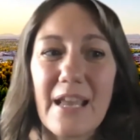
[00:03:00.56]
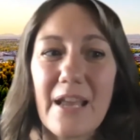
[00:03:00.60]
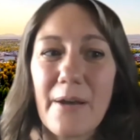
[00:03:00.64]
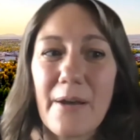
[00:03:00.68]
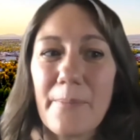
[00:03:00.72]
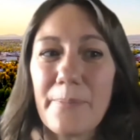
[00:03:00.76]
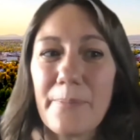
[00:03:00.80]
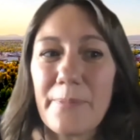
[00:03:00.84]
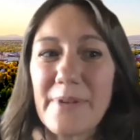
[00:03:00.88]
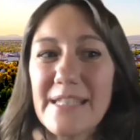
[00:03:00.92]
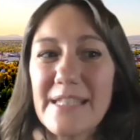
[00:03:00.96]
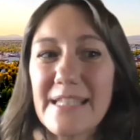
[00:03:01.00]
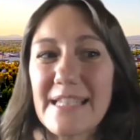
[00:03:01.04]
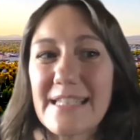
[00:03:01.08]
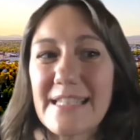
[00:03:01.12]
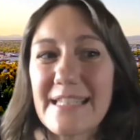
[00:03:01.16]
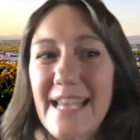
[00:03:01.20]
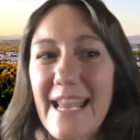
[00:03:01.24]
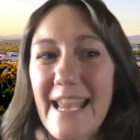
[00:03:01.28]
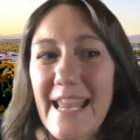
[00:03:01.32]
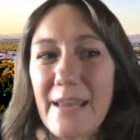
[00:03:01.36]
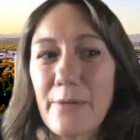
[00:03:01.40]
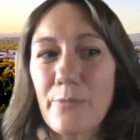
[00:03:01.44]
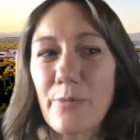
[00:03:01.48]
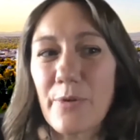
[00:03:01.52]
But
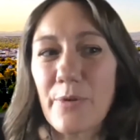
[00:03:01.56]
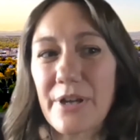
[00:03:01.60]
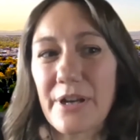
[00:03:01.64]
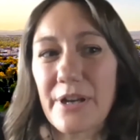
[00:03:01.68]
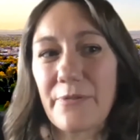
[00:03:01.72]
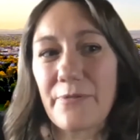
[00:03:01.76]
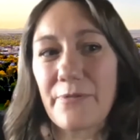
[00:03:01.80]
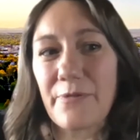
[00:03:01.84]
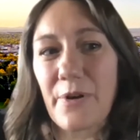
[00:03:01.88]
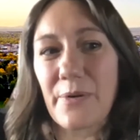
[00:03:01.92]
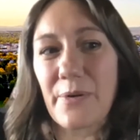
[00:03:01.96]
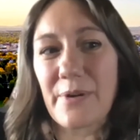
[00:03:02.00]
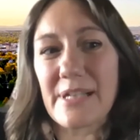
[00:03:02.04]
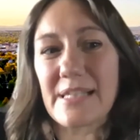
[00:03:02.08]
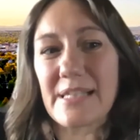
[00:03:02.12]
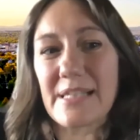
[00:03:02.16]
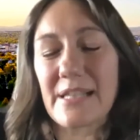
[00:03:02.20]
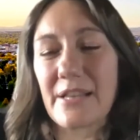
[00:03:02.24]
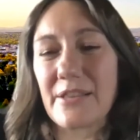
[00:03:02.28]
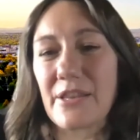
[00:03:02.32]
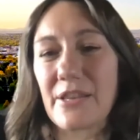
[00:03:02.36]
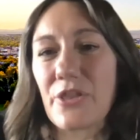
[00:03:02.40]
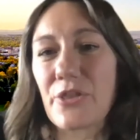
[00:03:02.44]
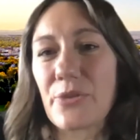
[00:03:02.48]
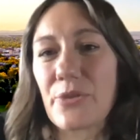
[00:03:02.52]
today we're going to focus
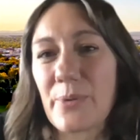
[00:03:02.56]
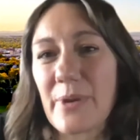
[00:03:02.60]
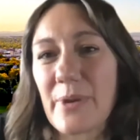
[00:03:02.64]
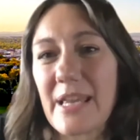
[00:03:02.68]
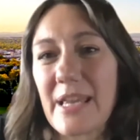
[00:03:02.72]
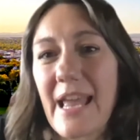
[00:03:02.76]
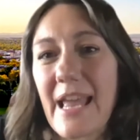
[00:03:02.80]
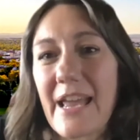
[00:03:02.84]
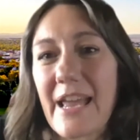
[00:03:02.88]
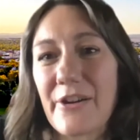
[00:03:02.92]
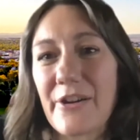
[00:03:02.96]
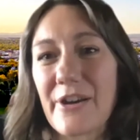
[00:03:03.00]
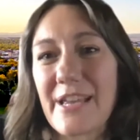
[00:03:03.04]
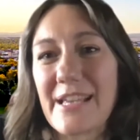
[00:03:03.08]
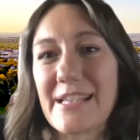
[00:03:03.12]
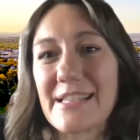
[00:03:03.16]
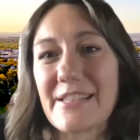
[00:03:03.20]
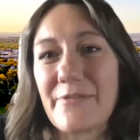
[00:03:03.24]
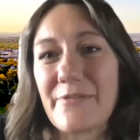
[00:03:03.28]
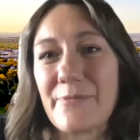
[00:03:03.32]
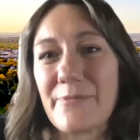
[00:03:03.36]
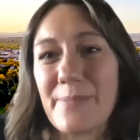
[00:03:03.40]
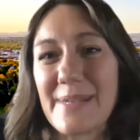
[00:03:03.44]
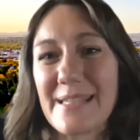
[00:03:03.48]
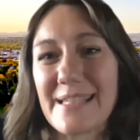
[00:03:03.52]
on the 3 areas
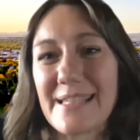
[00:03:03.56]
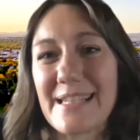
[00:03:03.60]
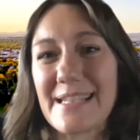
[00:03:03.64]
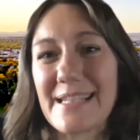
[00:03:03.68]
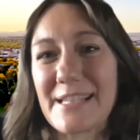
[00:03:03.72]
of business